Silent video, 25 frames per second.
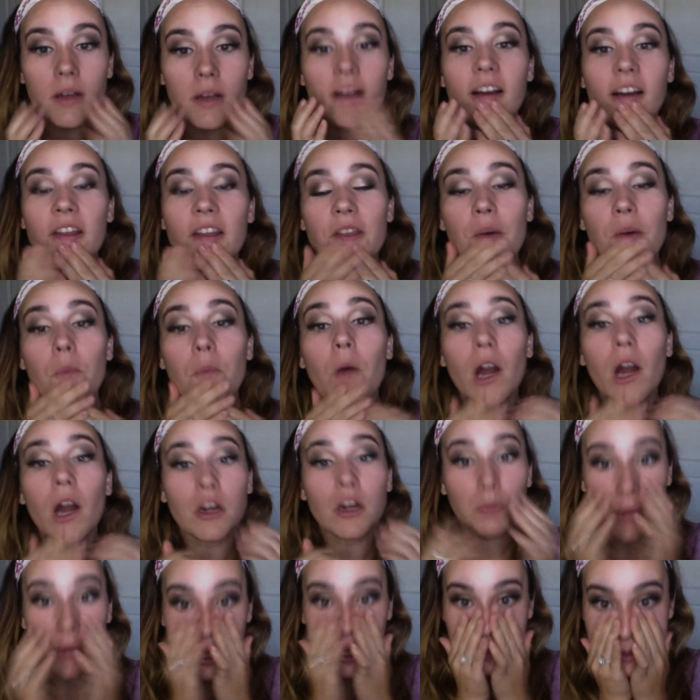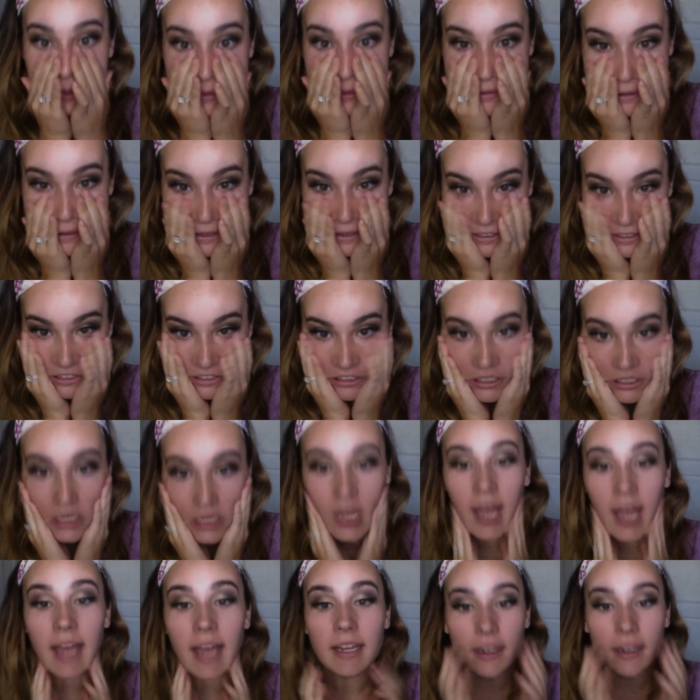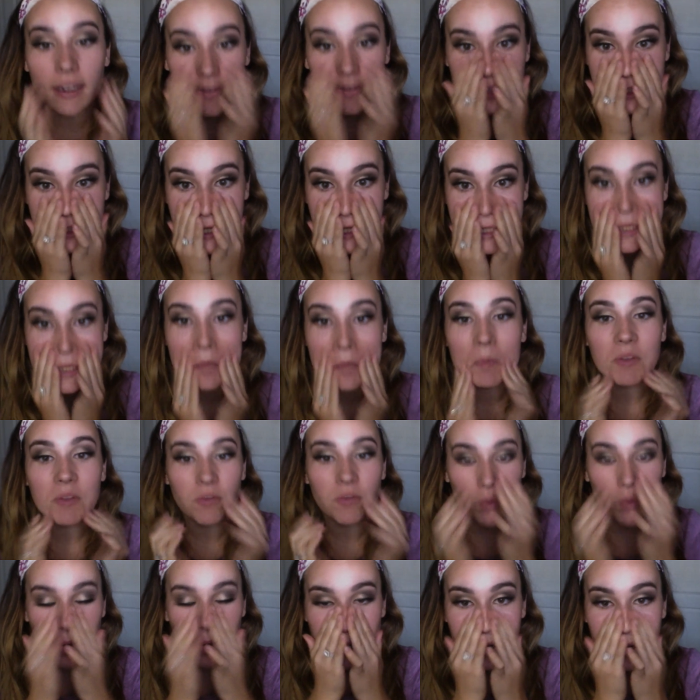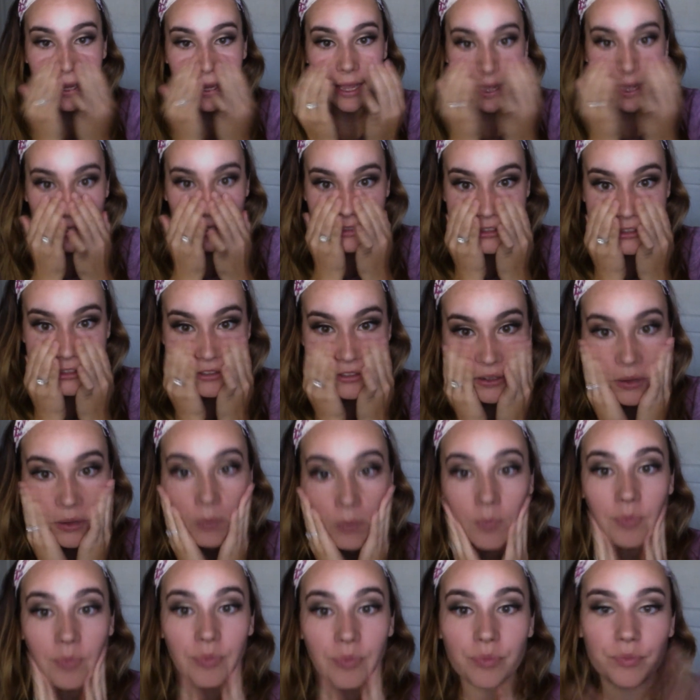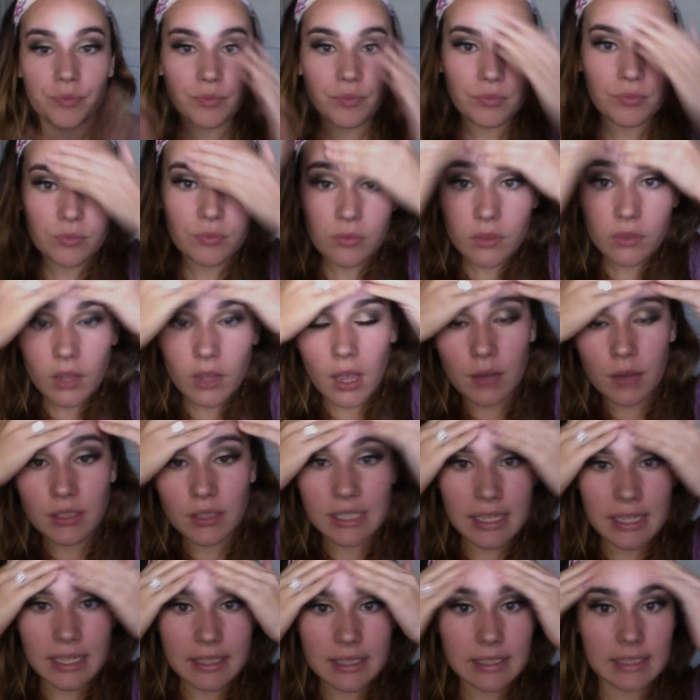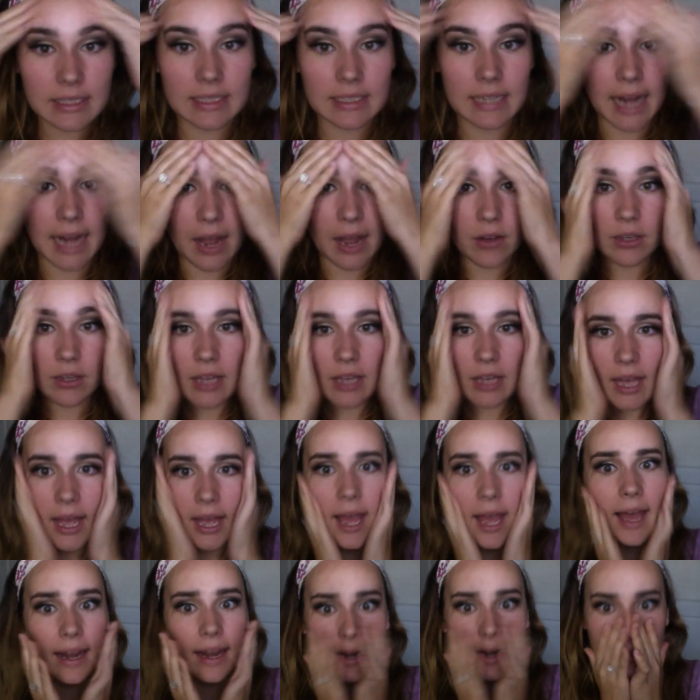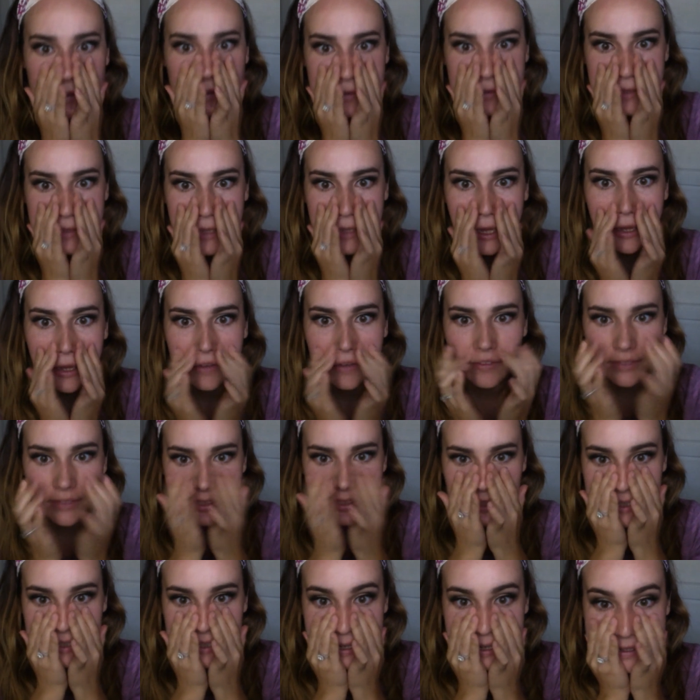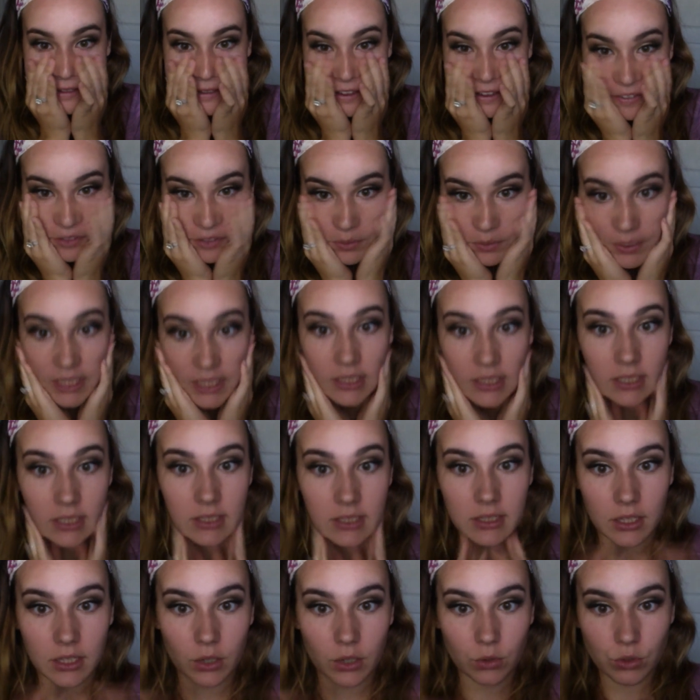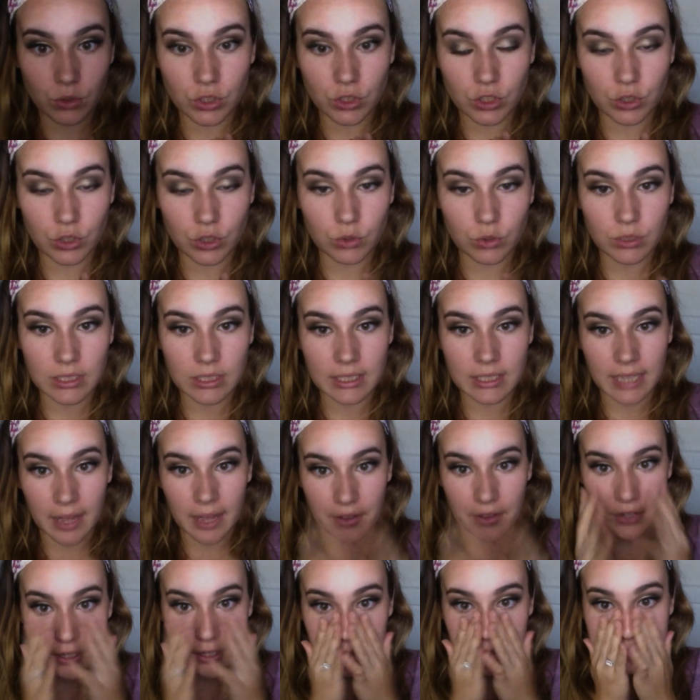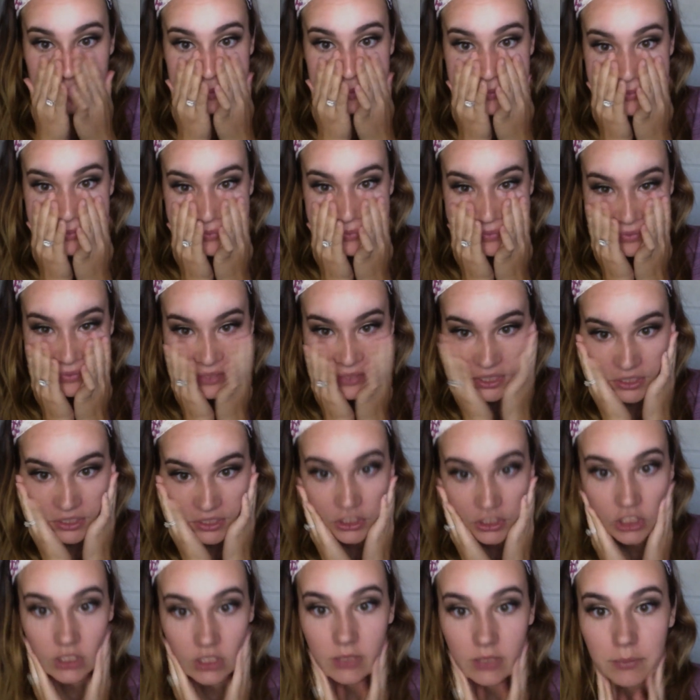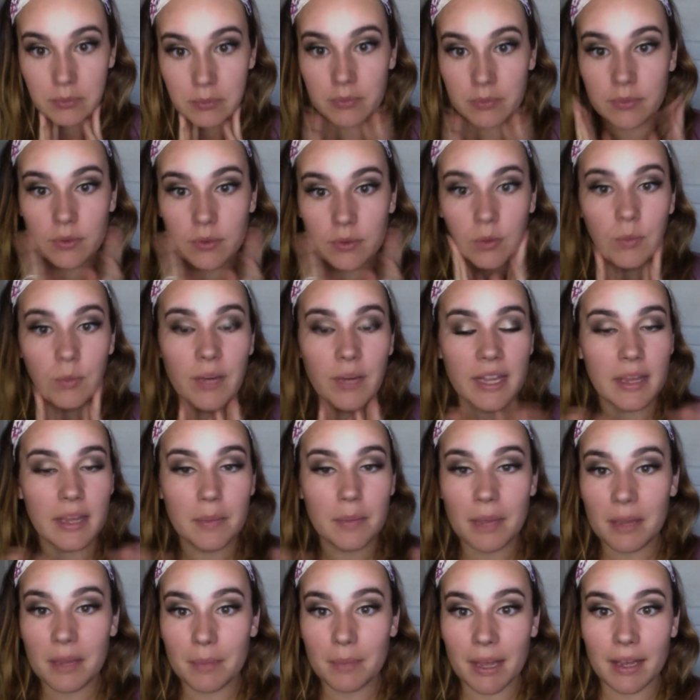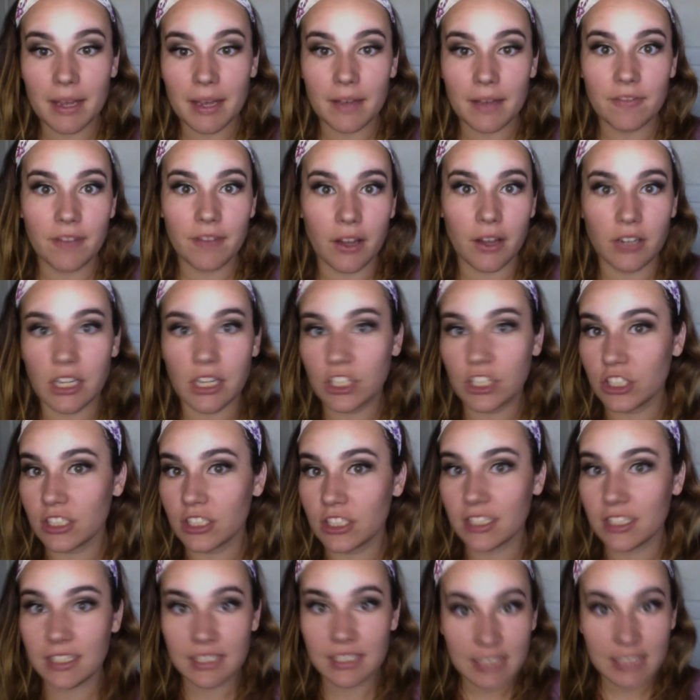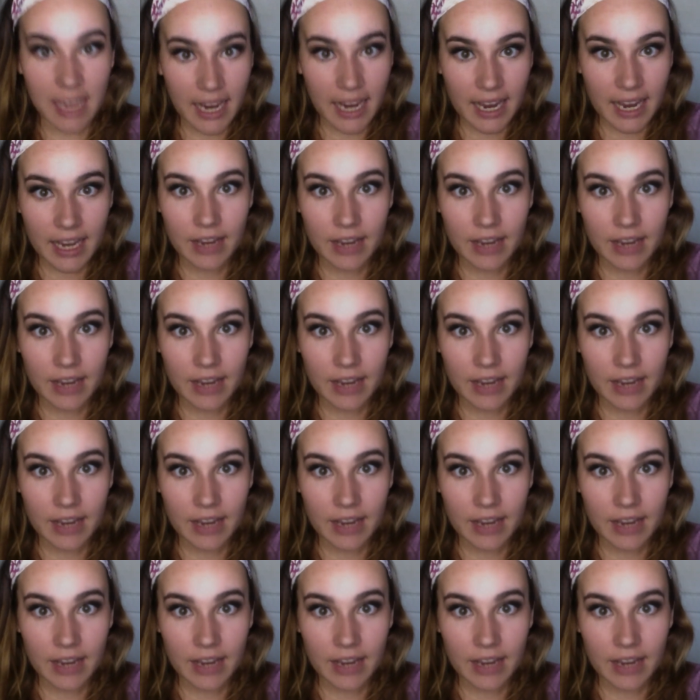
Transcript: the water primer, actually. I had never tried that before, and so I was testing it out, and I loved it. I love the way that those two together, just the way they make my foundation stay